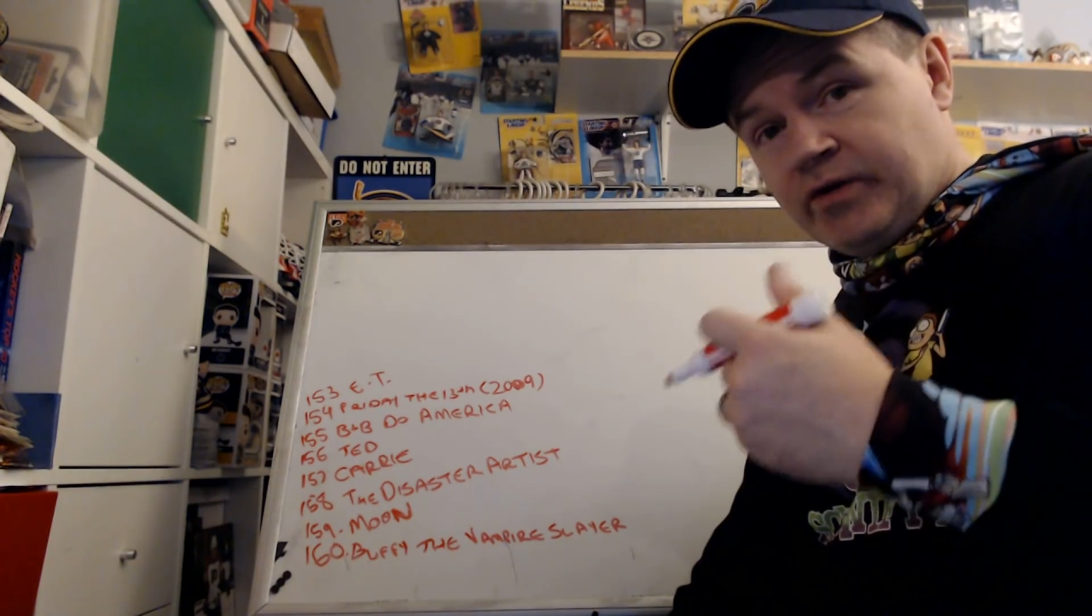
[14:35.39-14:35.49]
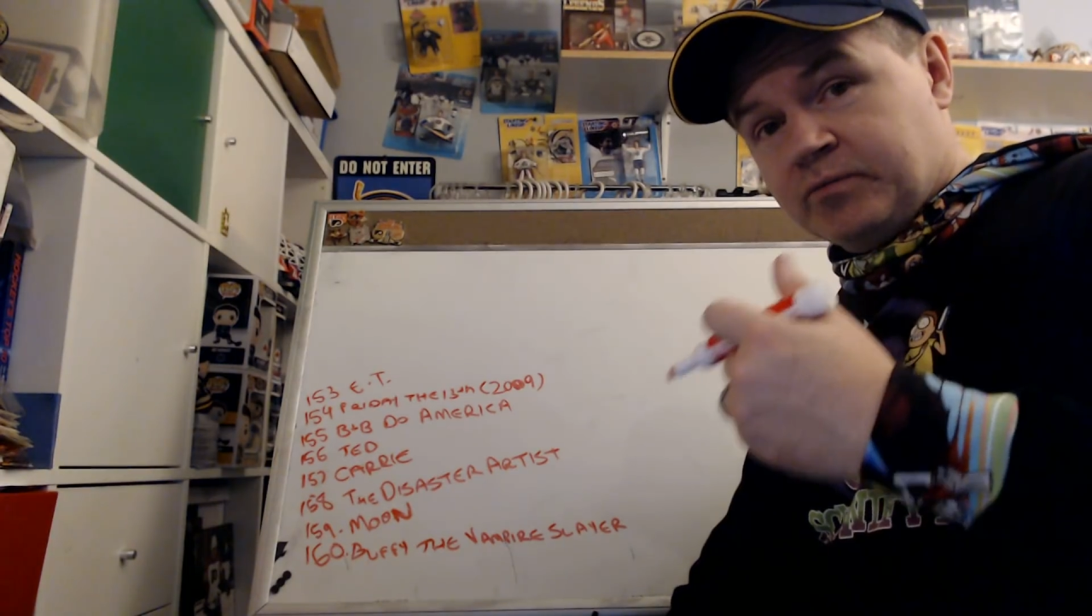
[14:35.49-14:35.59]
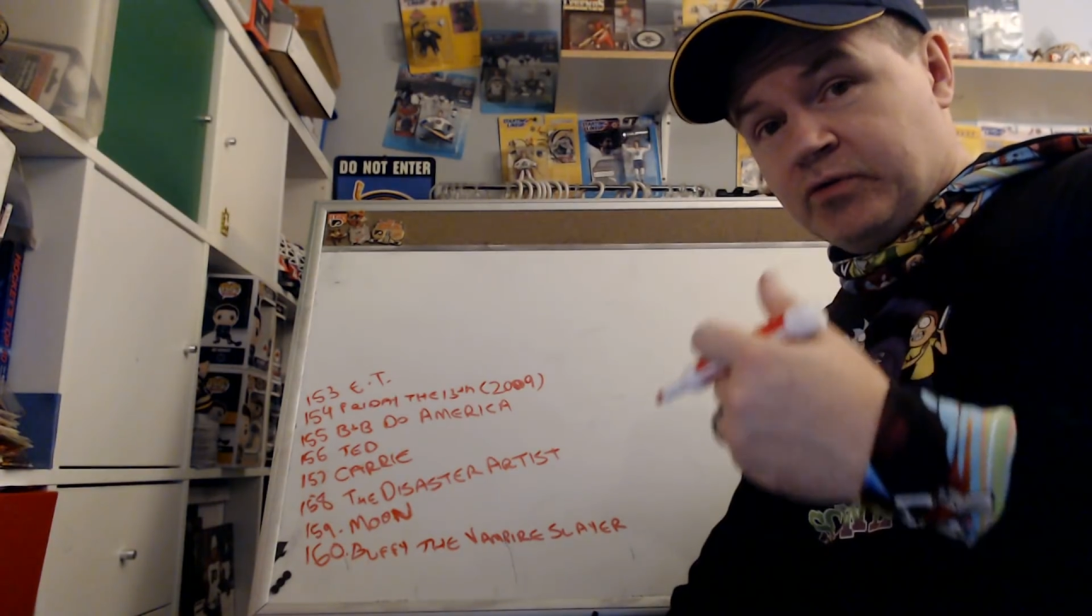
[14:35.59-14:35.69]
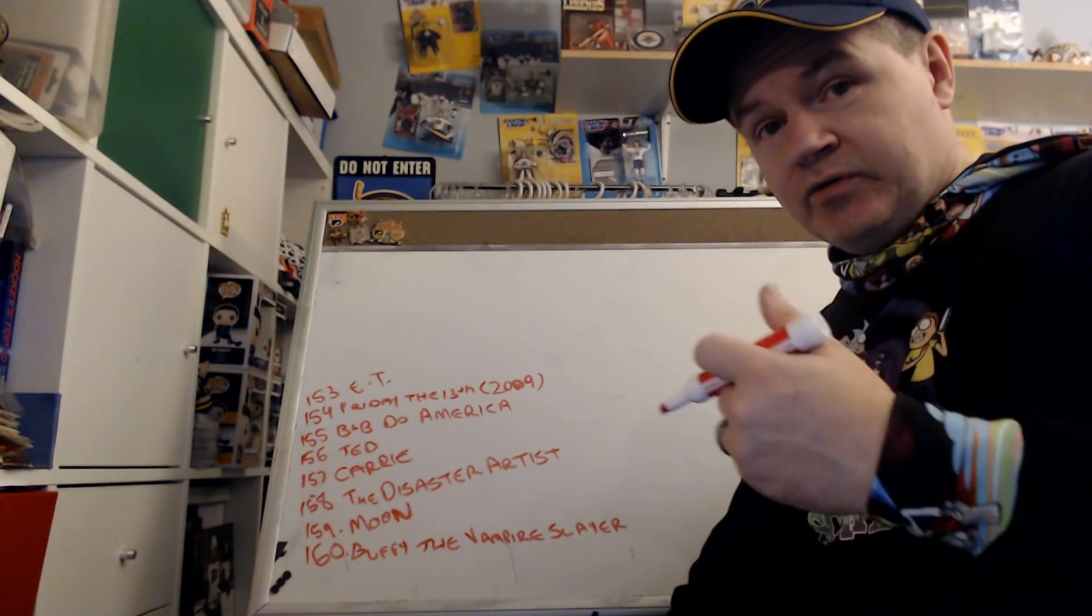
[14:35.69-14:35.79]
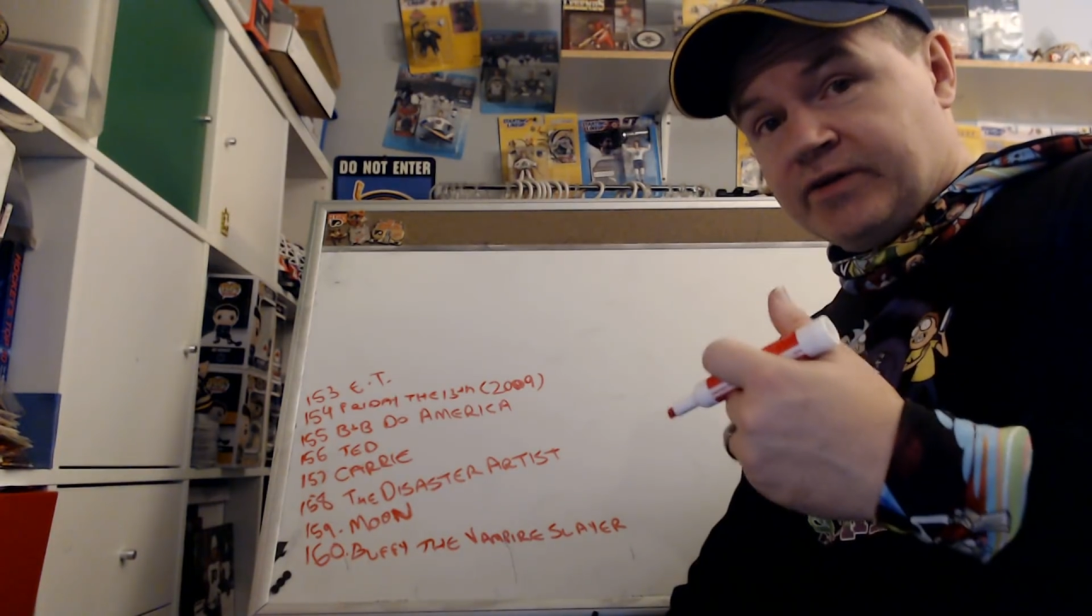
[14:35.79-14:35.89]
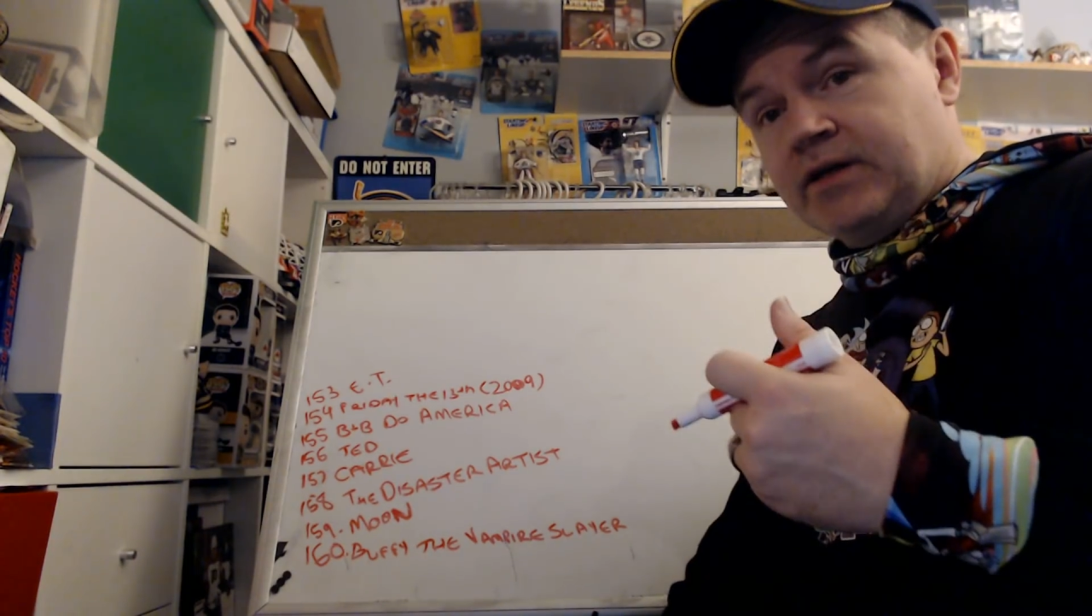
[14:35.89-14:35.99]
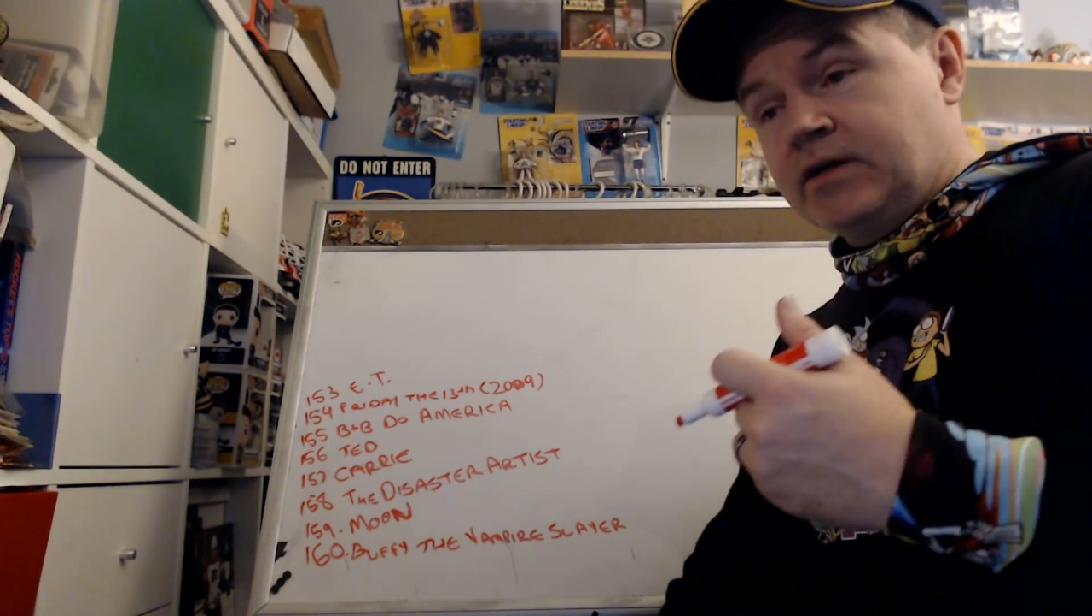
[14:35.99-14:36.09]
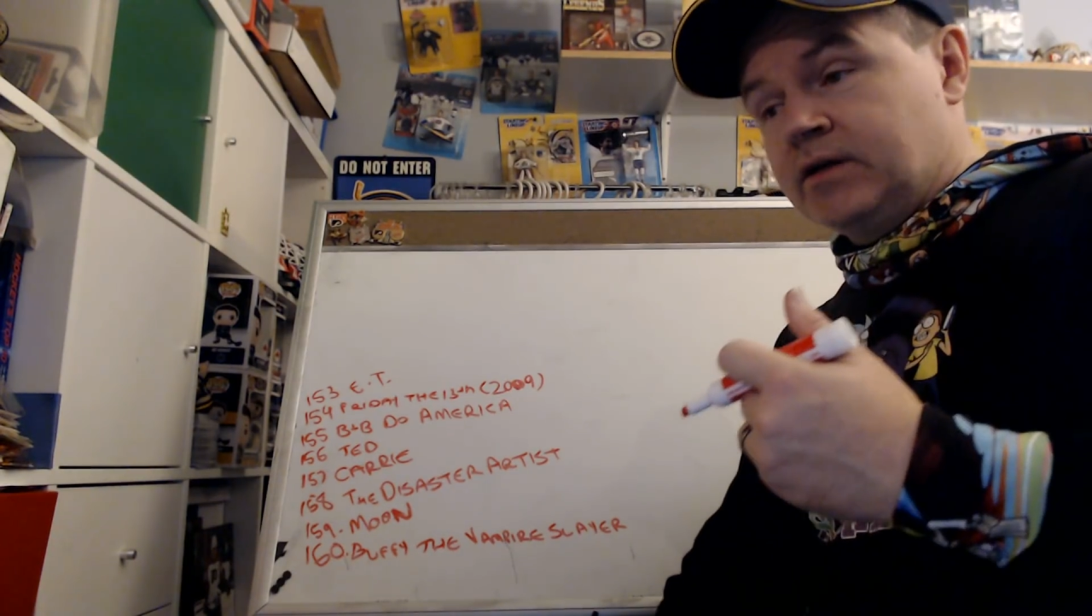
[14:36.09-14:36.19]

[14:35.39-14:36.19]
a movie